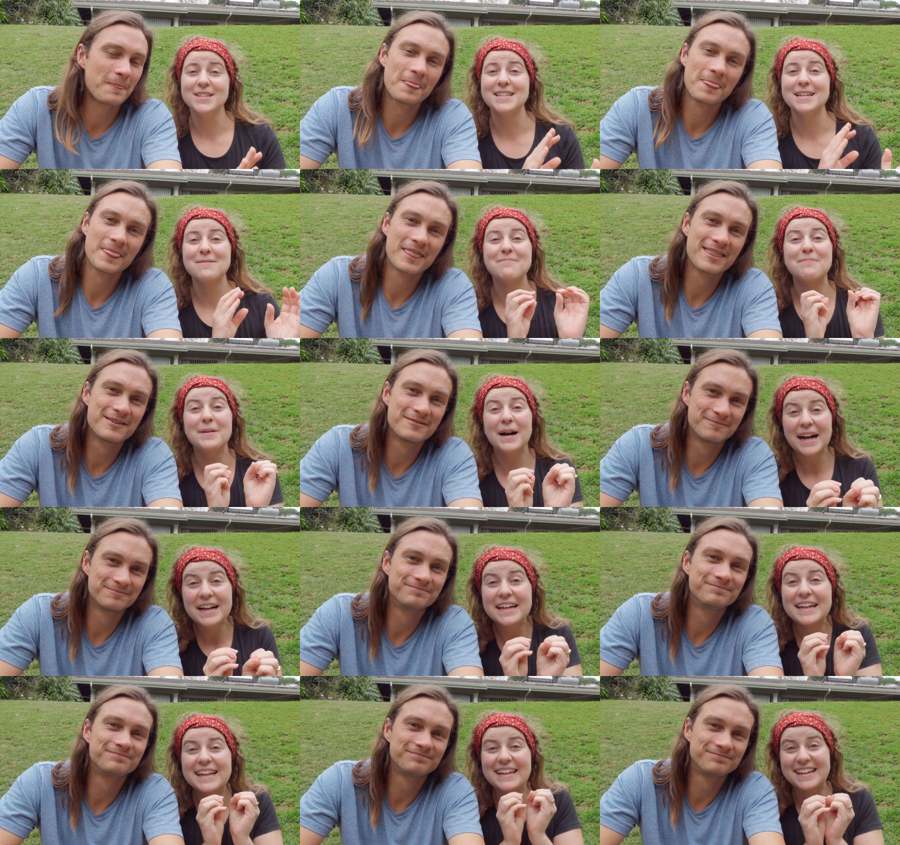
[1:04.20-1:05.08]
Speaker 1: is a
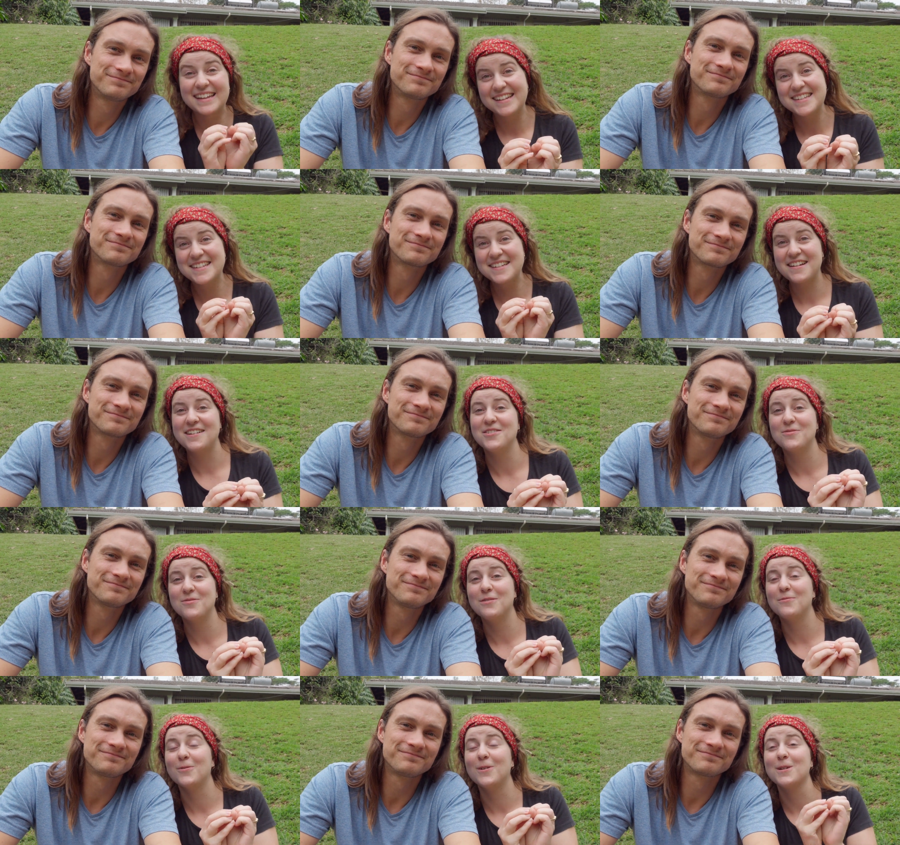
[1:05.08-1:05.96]
bucket list
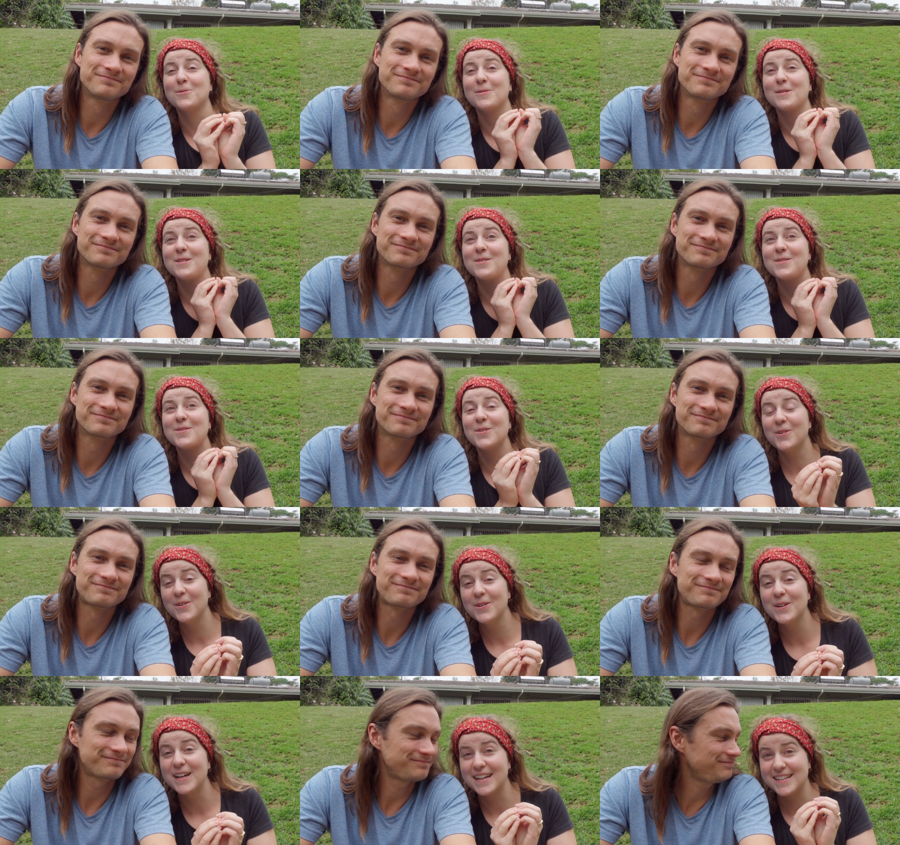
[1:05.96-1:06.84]
country for us. We're
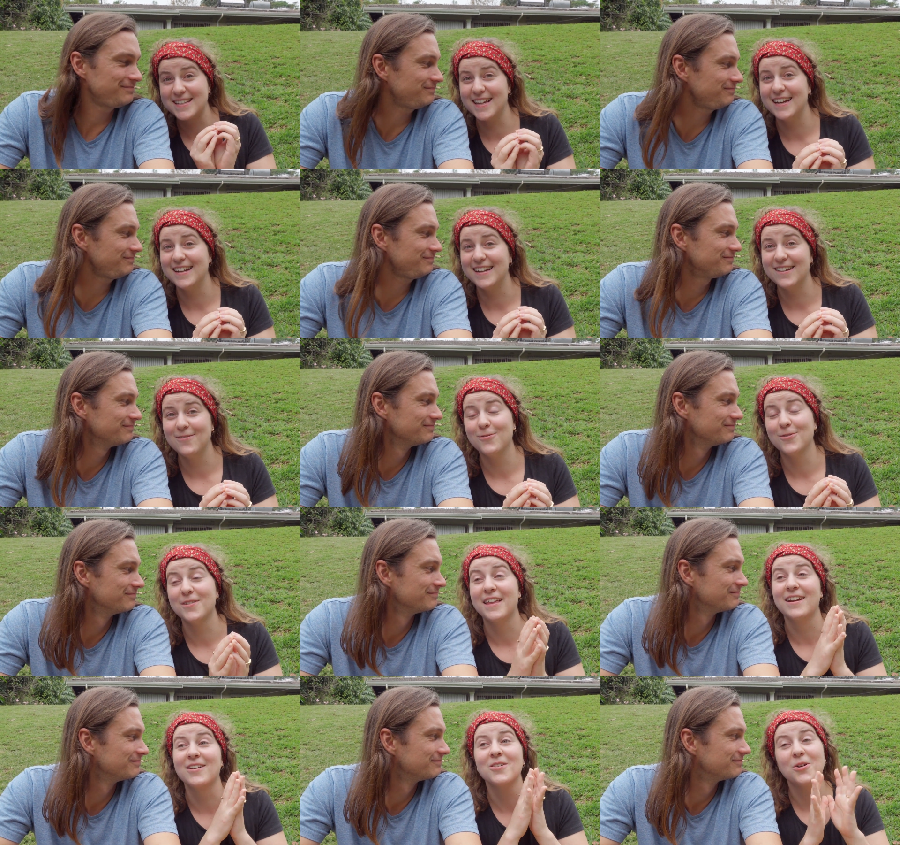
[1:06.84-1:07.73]
so excited
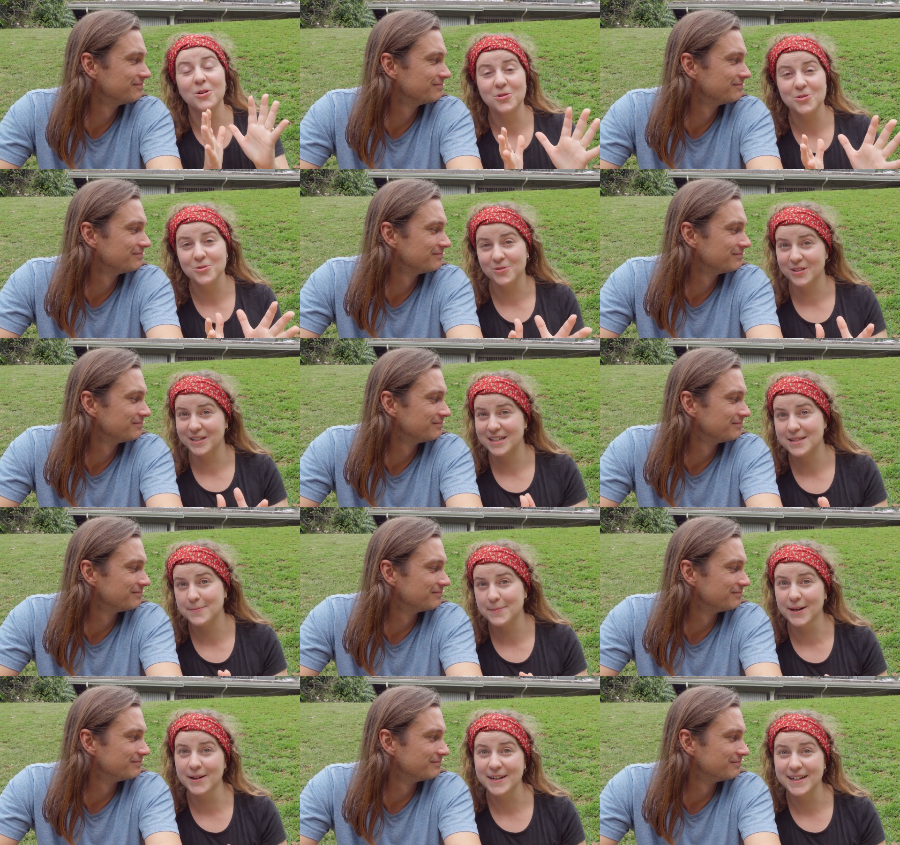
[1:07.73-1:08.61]
for that cultural
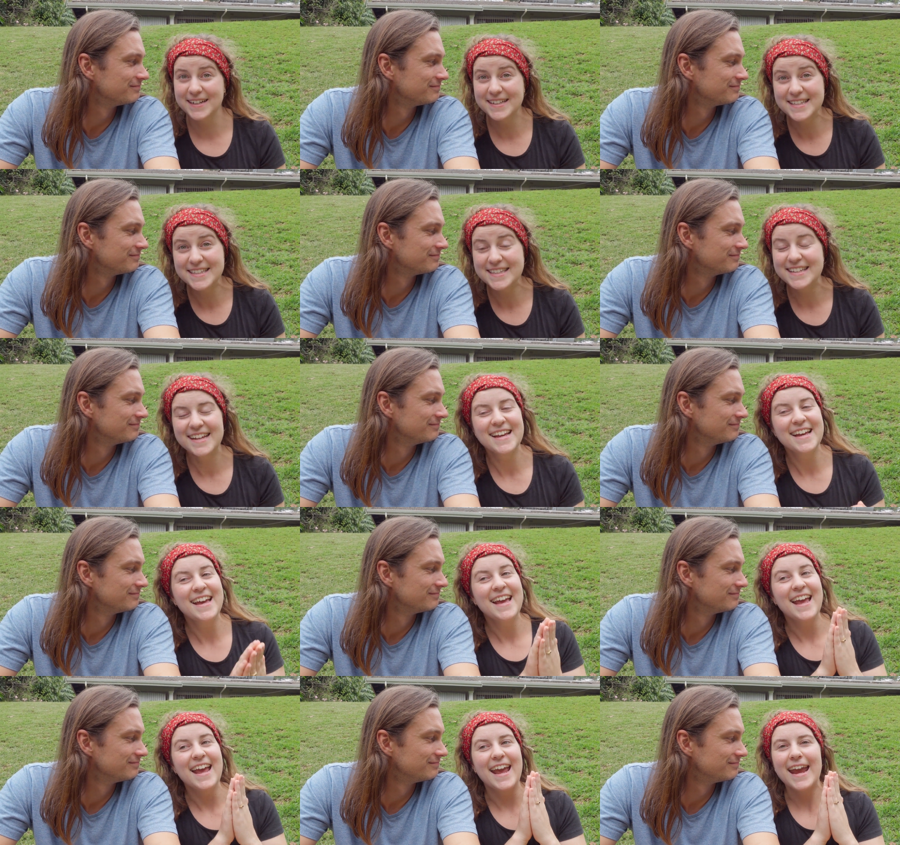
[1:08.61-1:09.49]
experience.
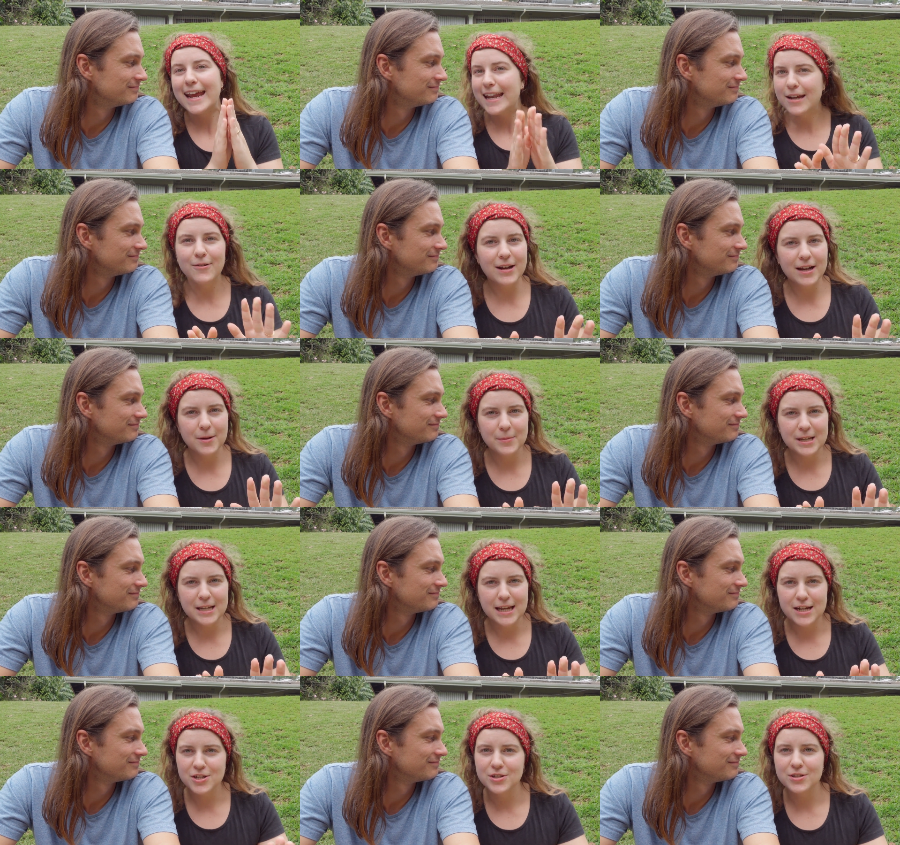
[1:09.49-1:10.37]
Any
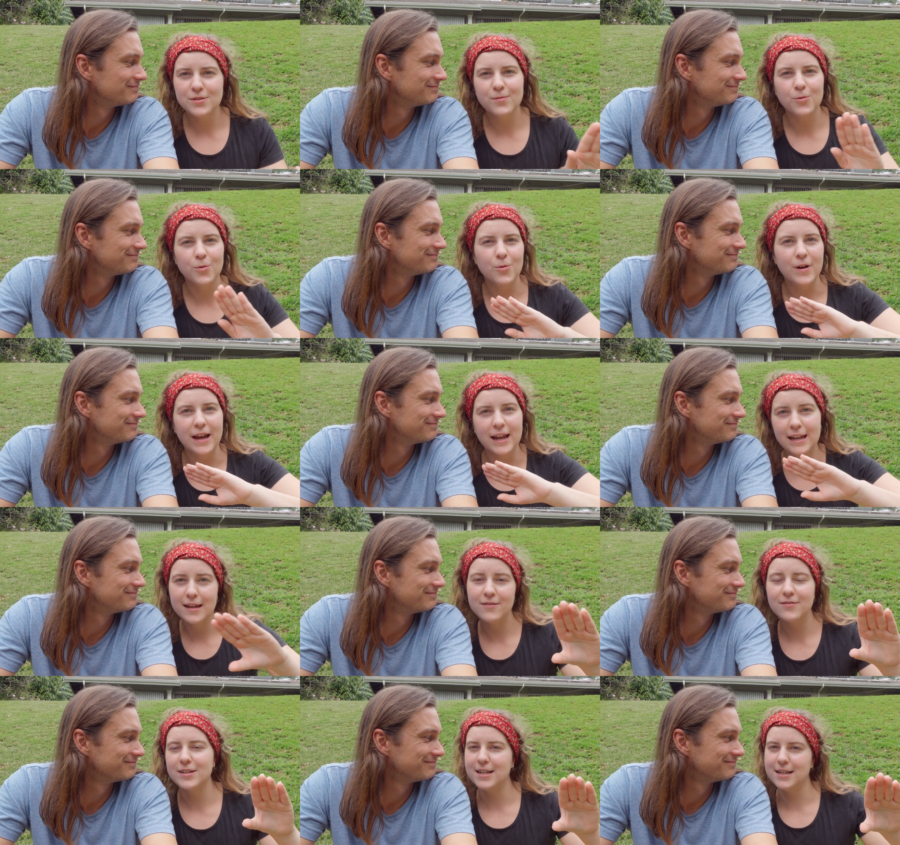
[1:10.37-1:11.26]
recommendations for any of the